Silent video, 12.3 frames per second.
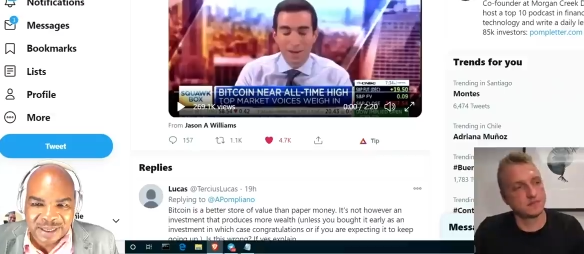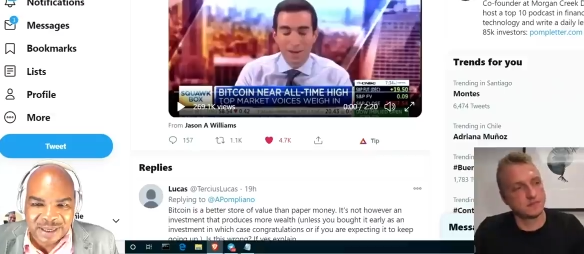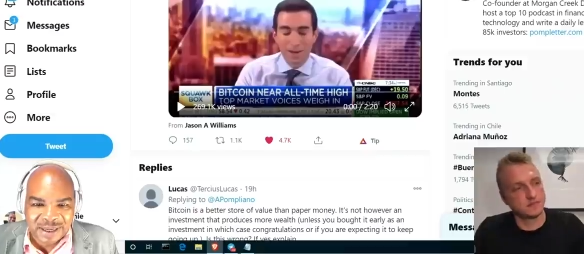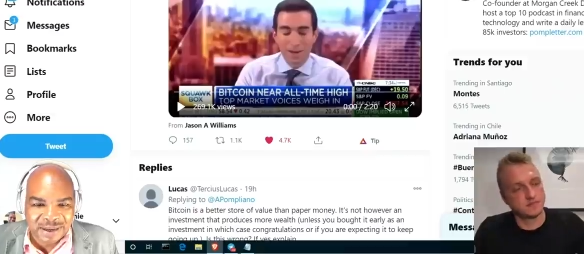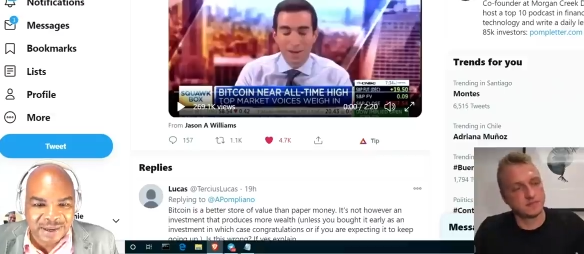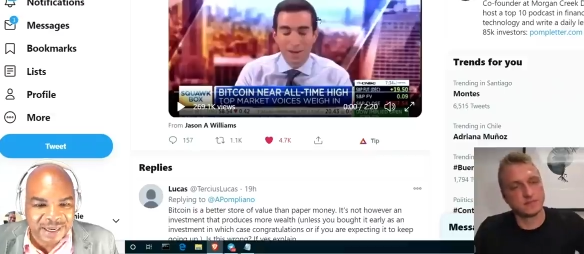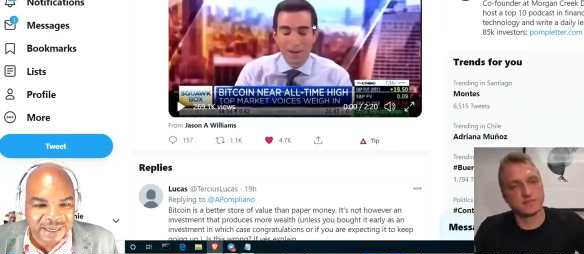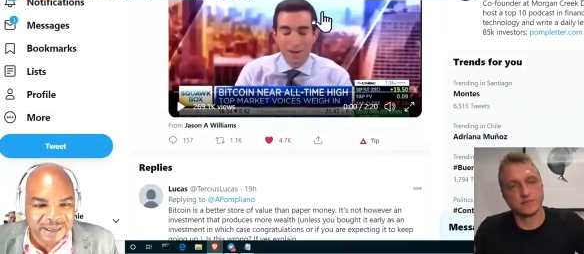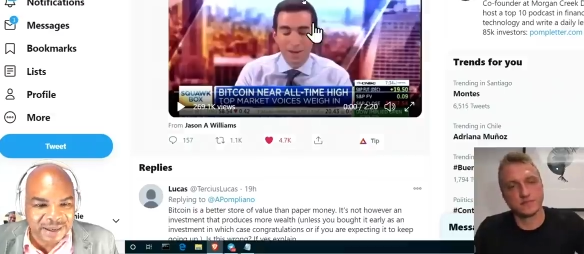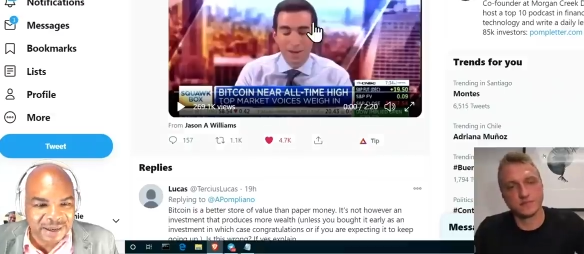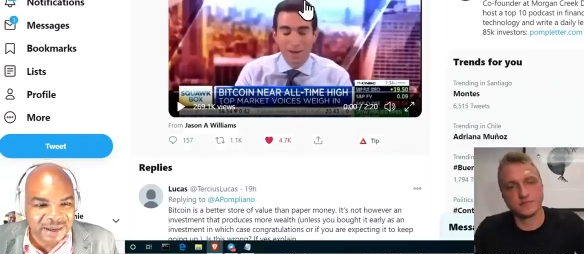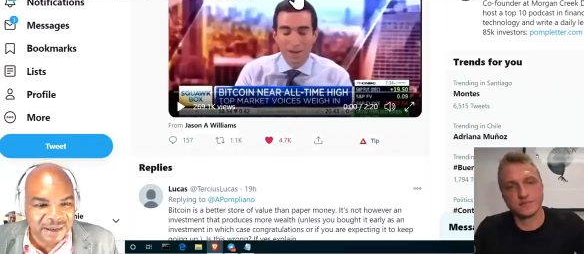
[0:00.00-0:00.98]
Speaker 1: all right
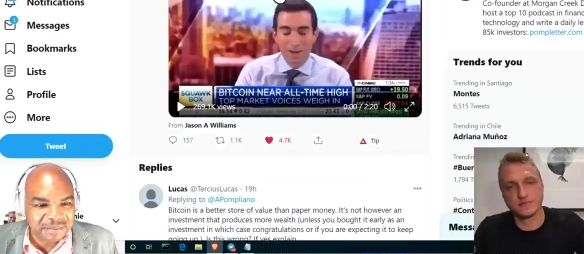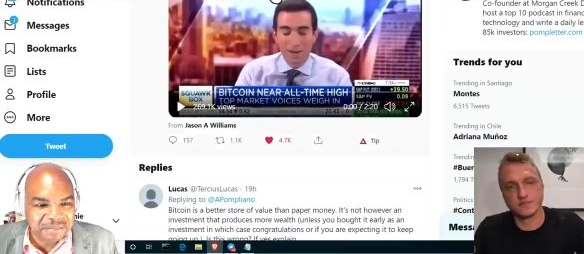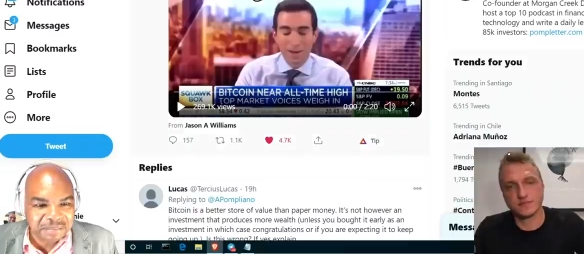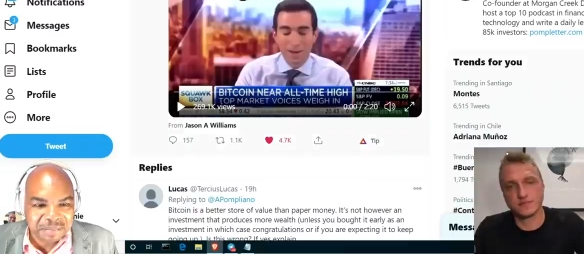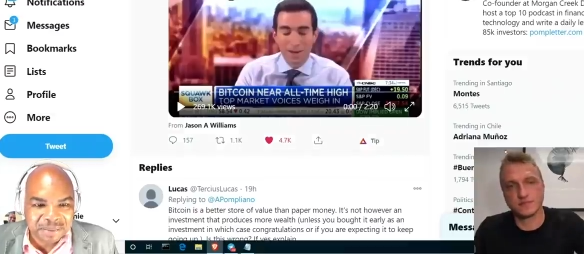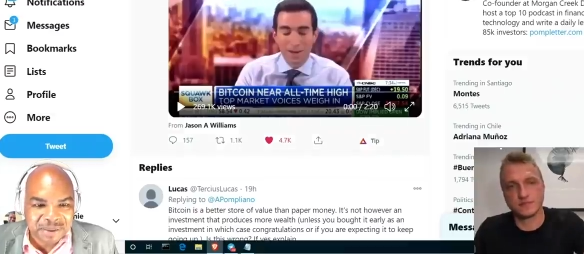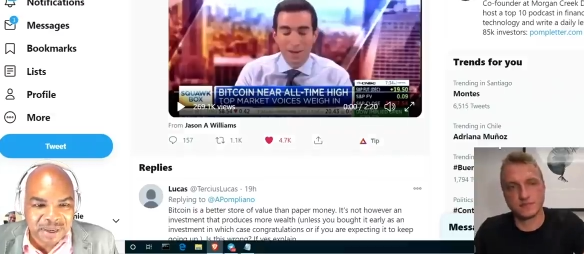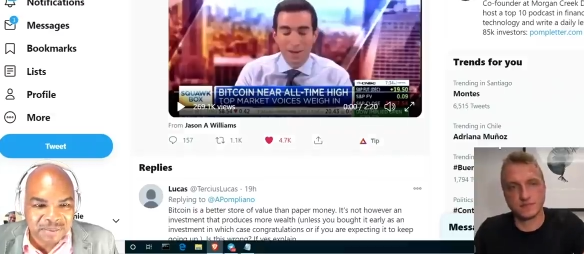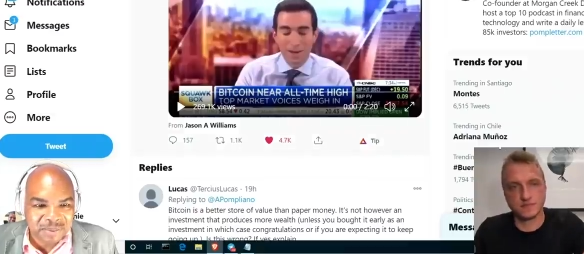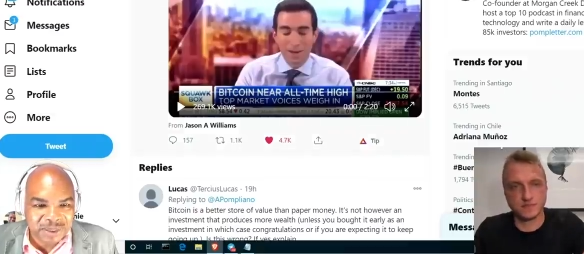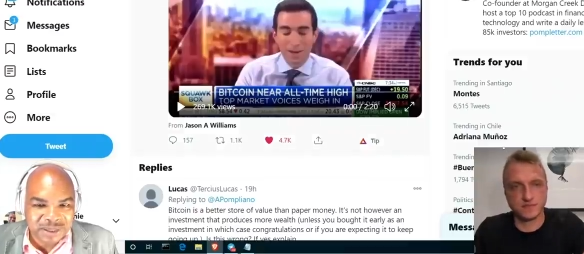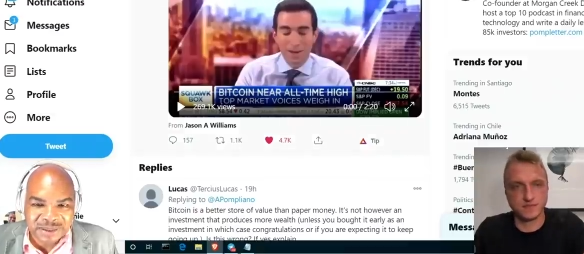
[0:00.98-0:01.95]
um,
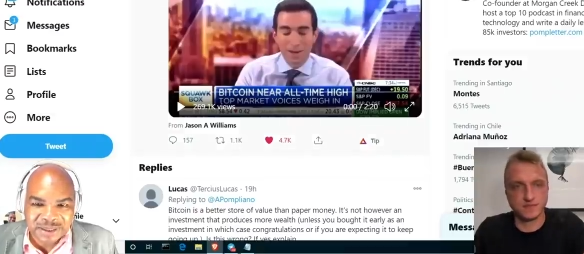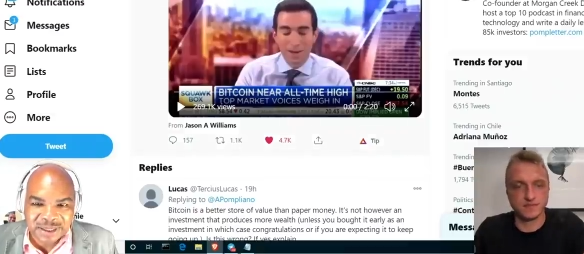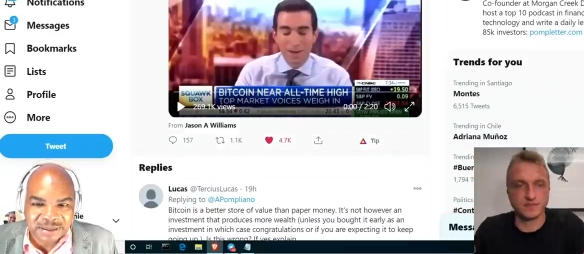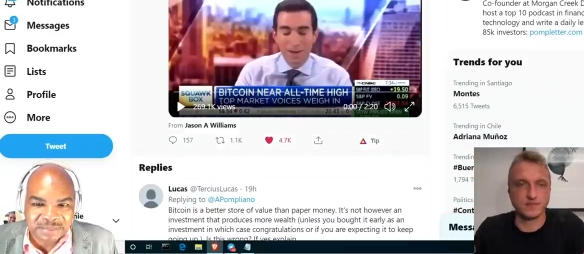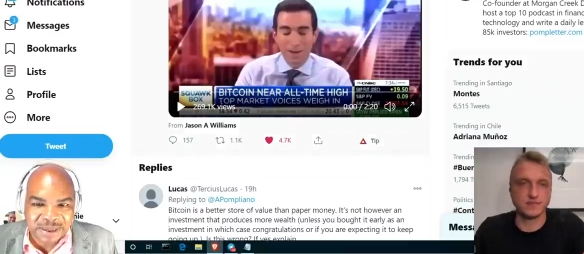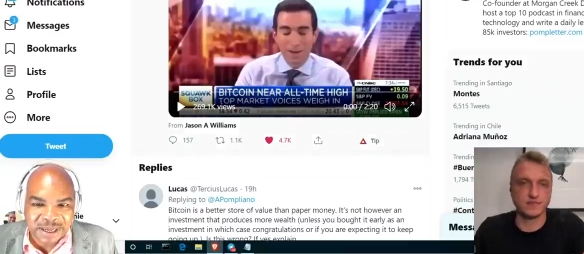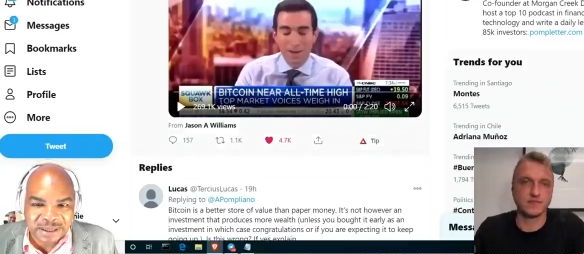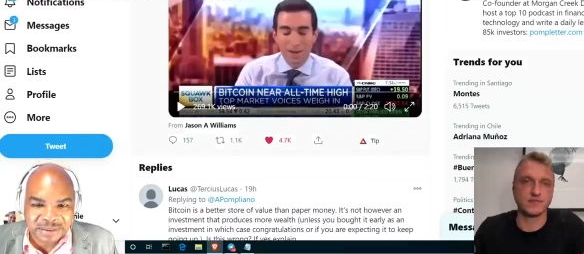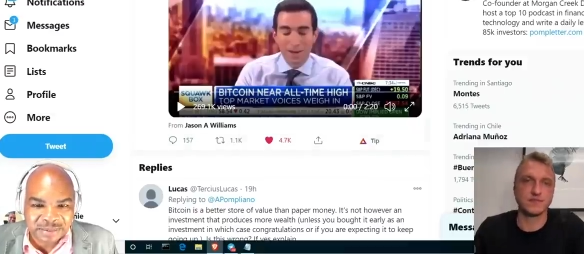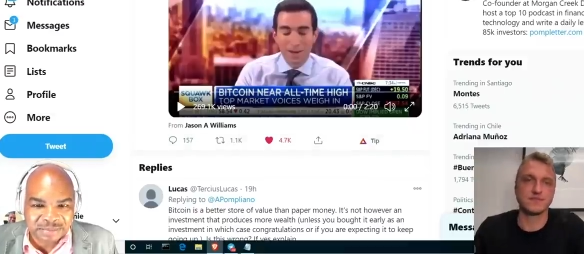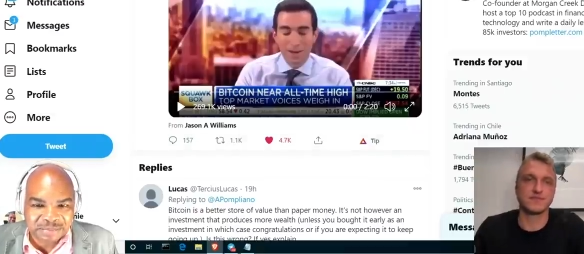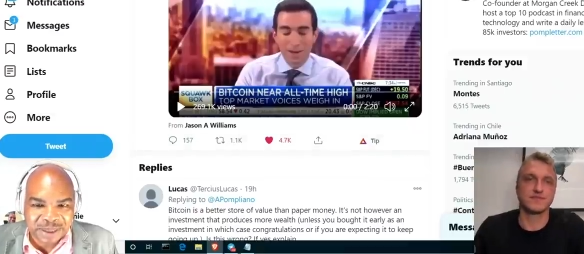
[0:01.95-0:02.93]
what do you think,
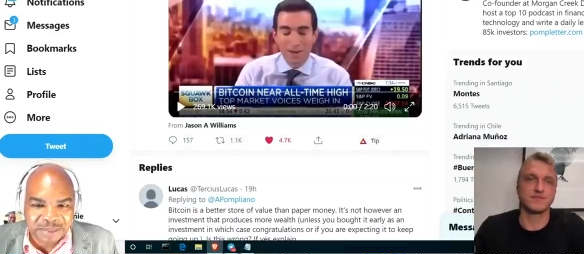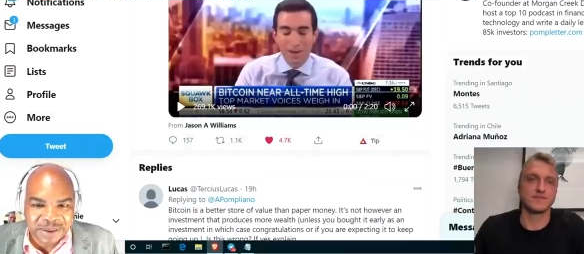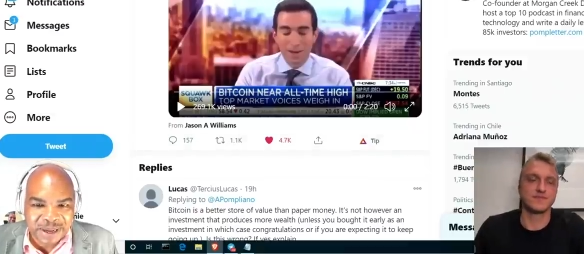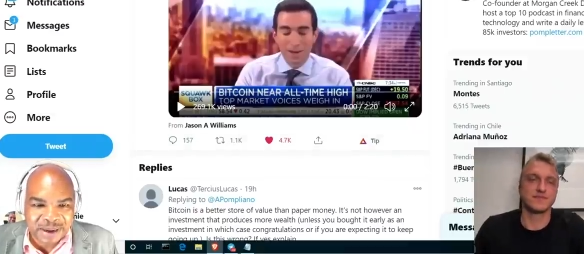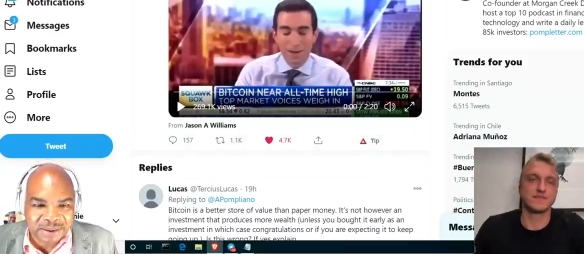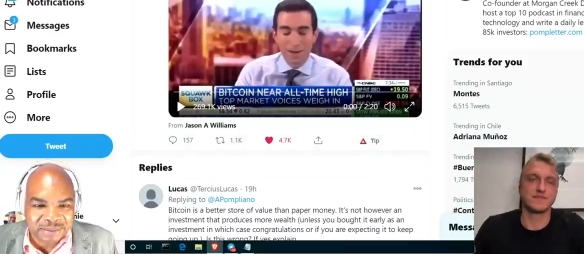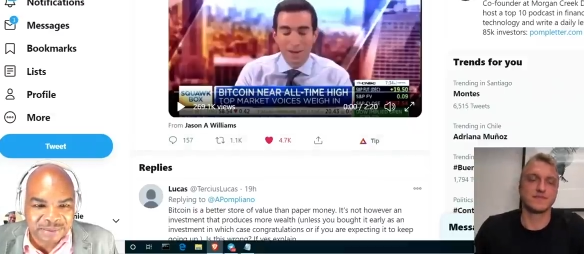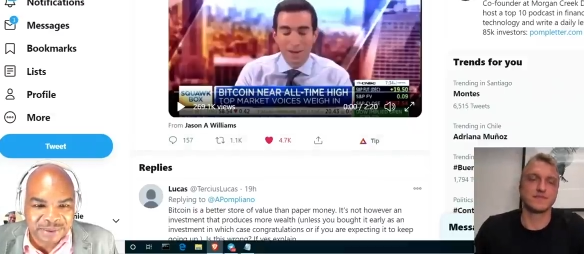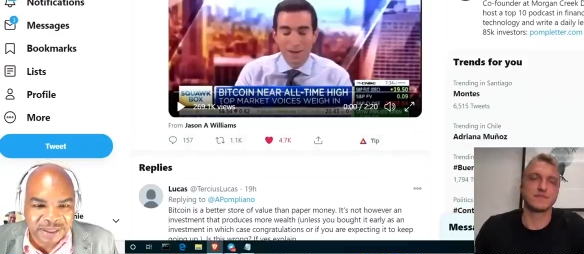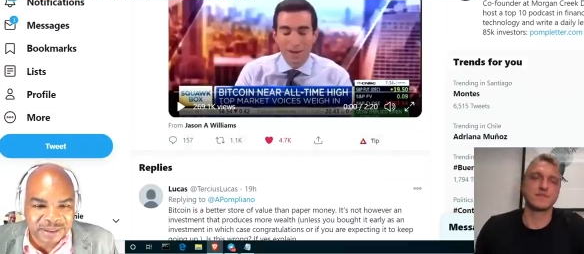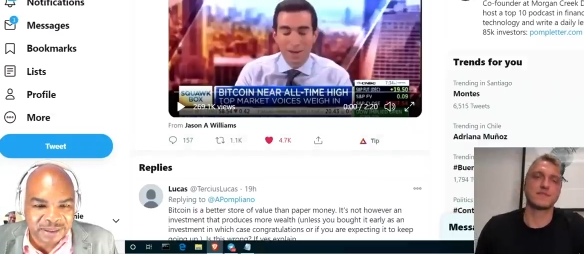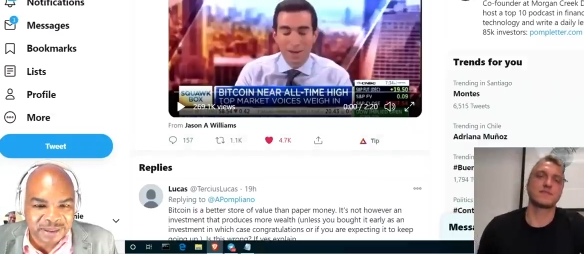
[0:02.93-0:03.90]
man? PayPal,
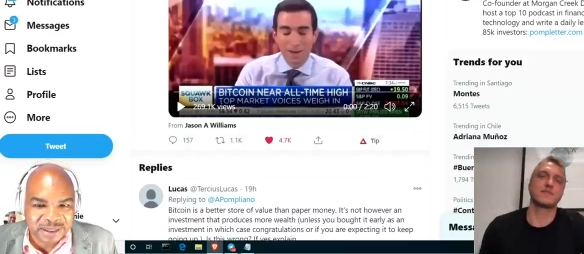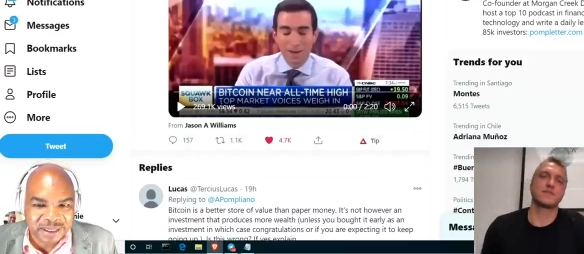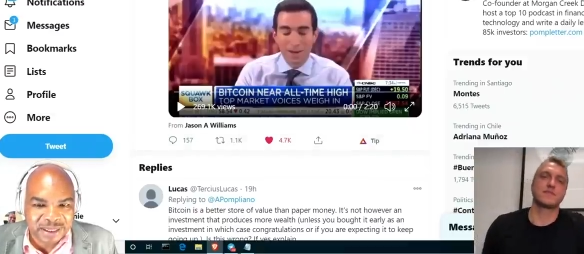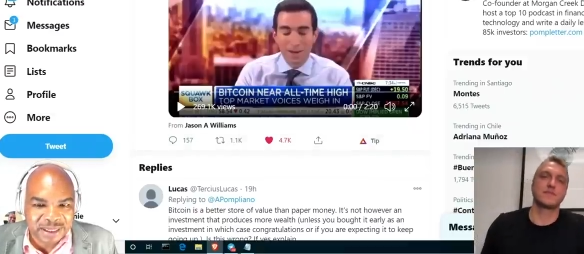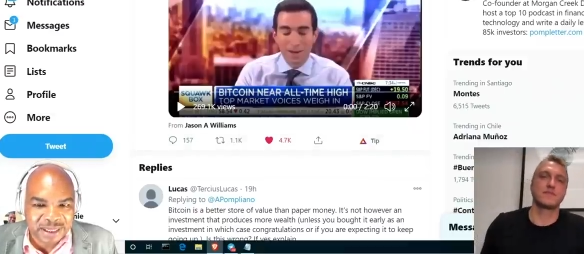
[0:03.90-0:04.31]
right? They